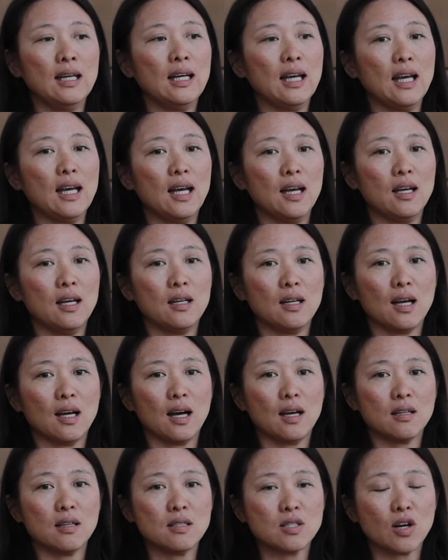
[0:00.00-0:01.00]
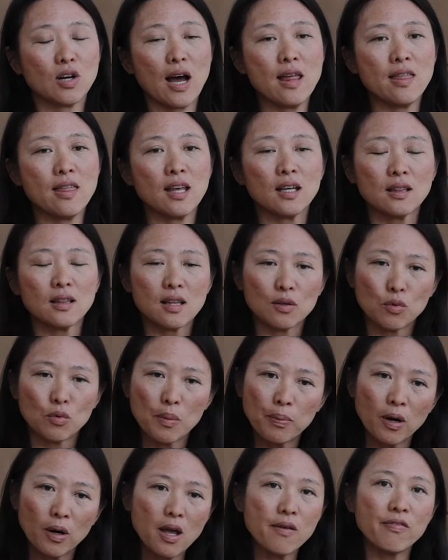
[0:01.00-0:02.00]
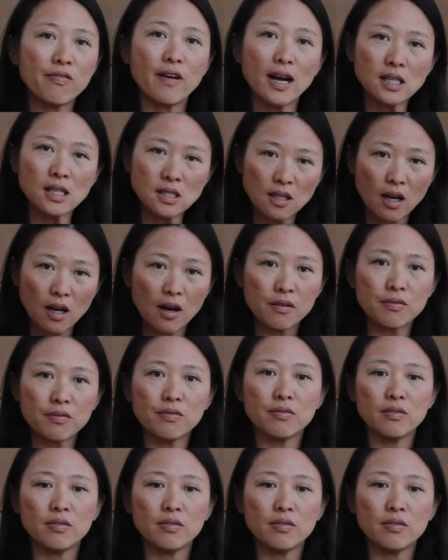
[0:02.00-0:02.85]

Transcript: And uh, so I think the ripple effect of,